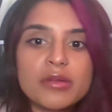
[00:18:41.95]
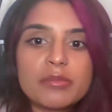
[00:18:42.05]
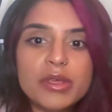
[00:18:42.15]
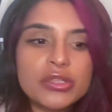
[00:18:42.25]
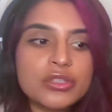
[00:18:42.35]

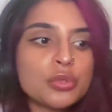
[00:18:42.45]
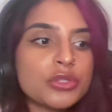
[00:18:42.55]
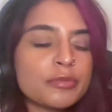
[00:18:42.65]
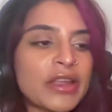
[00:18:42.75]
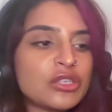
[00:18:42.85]
because you
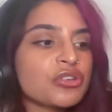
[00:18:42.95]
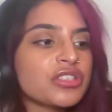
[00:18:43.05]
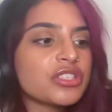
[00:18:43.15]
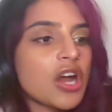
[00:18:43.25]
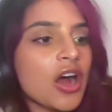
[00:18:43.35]
spend your
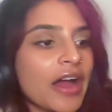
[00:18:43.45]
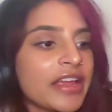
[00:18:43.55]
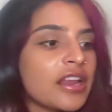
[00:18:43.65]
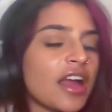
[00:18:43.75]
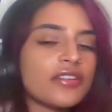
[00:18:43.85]
entire
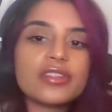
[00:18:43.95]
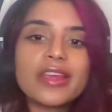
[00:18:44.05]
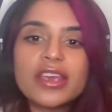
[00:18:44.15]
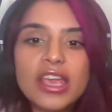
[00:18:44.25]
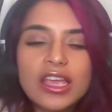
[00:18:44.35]
life
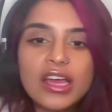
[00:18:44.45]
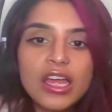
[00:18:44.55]
thinking